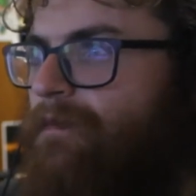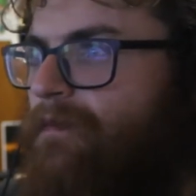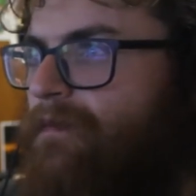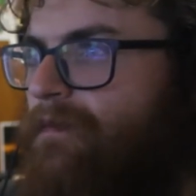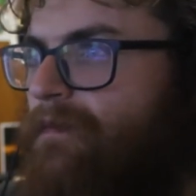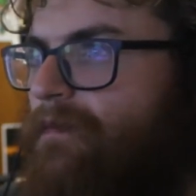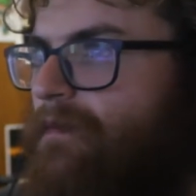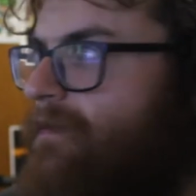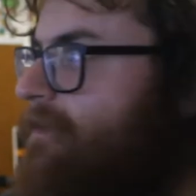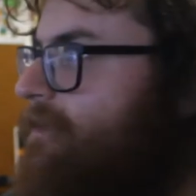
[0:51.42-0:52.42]

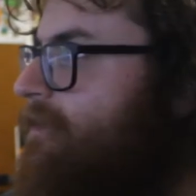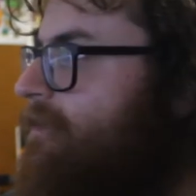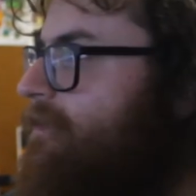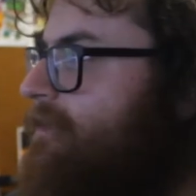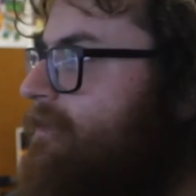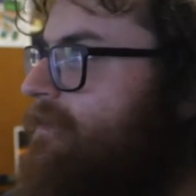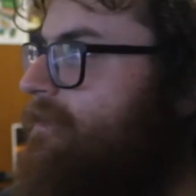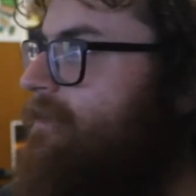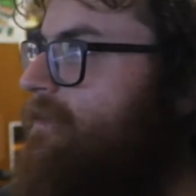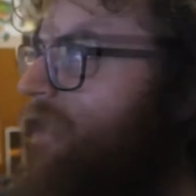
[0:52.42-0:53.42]

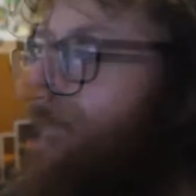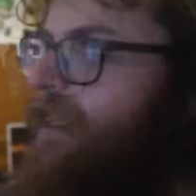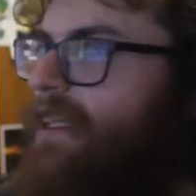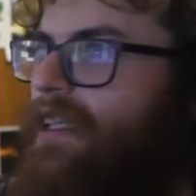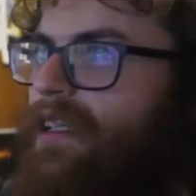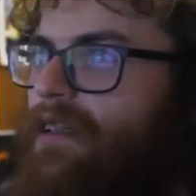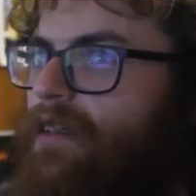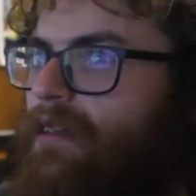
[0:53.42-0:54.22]
Nobody speaks.